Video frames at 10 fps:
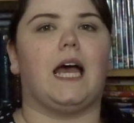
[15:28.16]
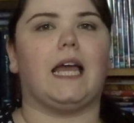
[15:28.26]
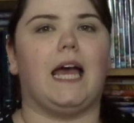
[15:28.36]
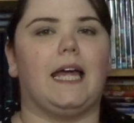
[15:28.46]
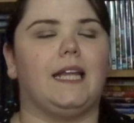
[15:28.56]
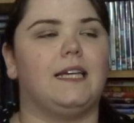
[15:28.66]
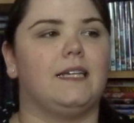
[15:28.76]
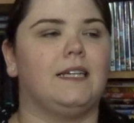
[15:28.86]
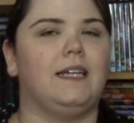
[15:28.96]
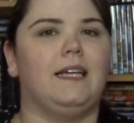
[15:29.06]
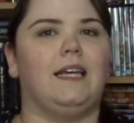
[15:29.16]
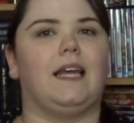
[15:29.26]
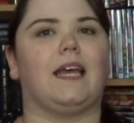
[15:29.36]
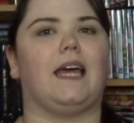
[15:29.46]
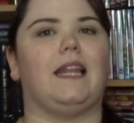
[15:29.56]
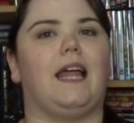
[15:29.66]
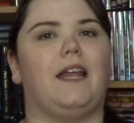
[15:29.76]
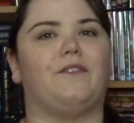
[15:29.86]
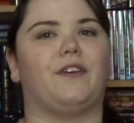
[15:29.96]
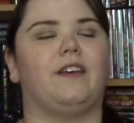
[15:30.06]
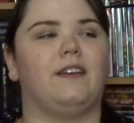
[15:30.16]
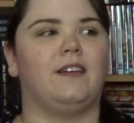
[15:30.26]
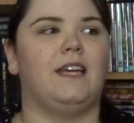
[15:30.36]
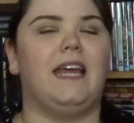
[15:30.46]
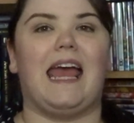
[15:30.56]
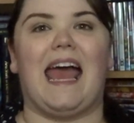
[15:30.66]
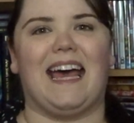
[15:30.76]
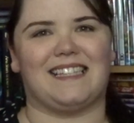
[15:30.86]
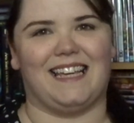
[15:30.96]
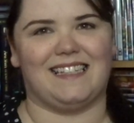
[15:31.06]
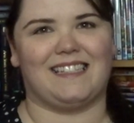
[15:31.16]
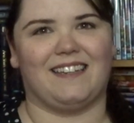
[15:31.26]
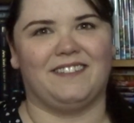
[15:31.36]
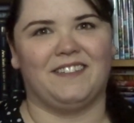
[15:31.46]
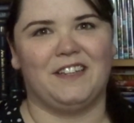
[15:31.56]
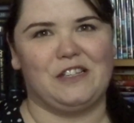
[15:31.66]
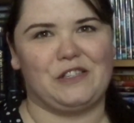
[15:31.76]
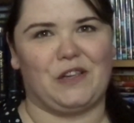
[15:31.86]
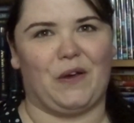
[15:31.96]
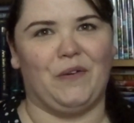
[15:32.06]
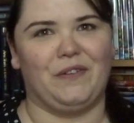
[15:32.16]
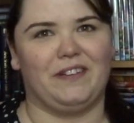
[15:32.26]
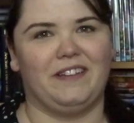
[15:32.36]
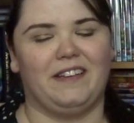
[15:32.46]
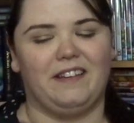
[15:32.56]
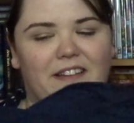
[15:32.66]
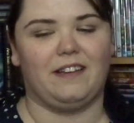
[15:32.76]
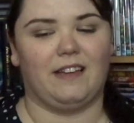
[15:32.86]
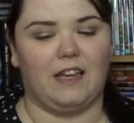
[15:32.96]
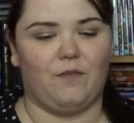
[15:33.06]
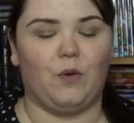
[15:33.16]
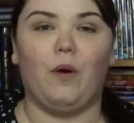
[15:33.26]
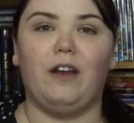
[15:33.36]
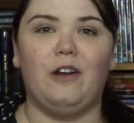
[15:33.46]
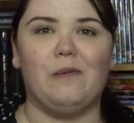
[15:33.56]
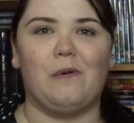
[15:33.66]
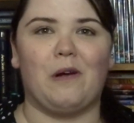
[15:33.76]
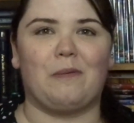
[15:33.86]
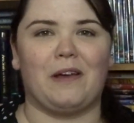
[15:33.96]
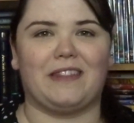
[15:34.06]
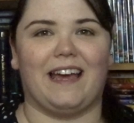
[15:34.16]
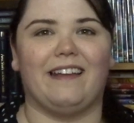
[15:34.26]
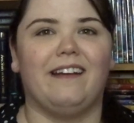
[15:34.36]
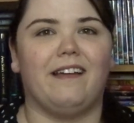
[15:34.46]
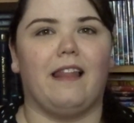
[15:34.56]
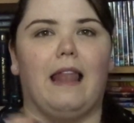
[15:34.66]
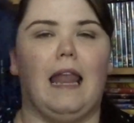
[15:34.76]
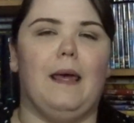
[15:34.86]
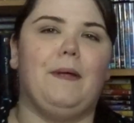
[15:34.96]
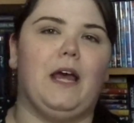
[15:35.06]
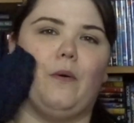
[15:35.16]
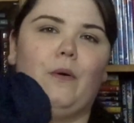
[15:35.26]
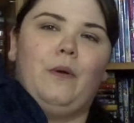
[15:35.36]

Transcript: I got a lot of assets. So if you want to know more about that, let me know.